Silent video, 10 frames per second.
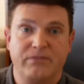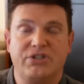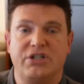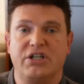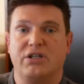
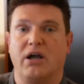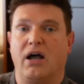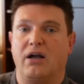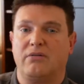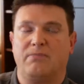She is
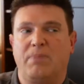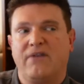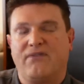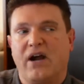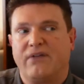
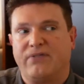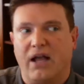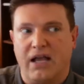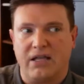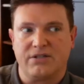Pink
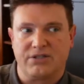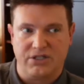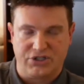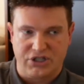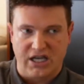Firefly.
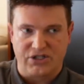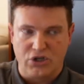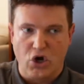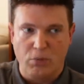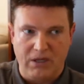Since she has
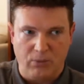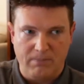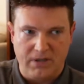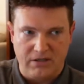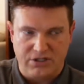known me,
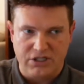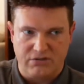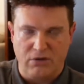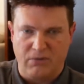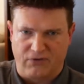
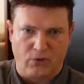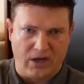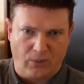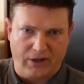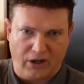she's known me for
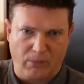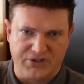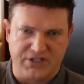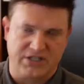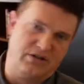quite a while now,
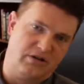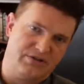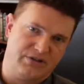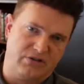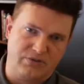almost 6
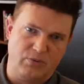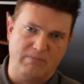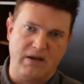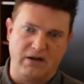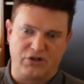years. So
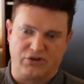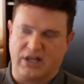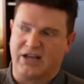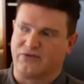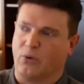we've been in each other's
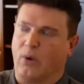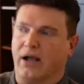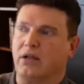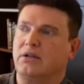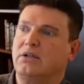lives for a
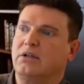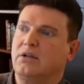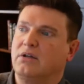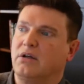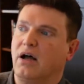while.
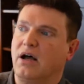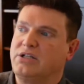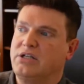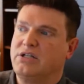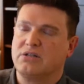
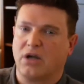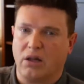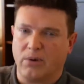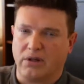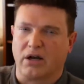She doesn't
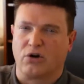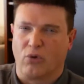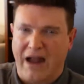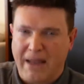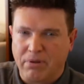tolerate a lot of
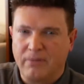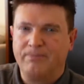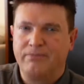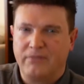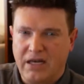crap
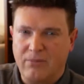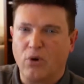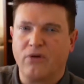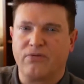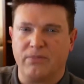
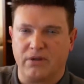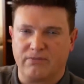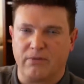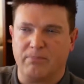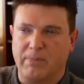anymore
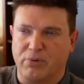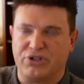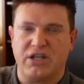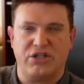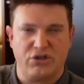from people
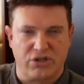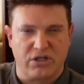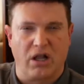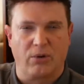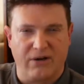that she used to
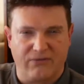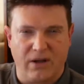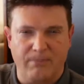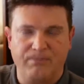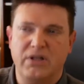tolerate it
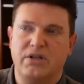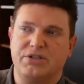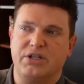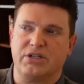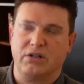from.
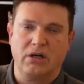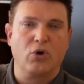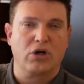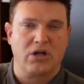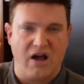She's a little
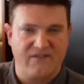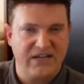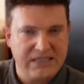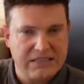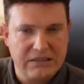more
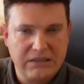confident.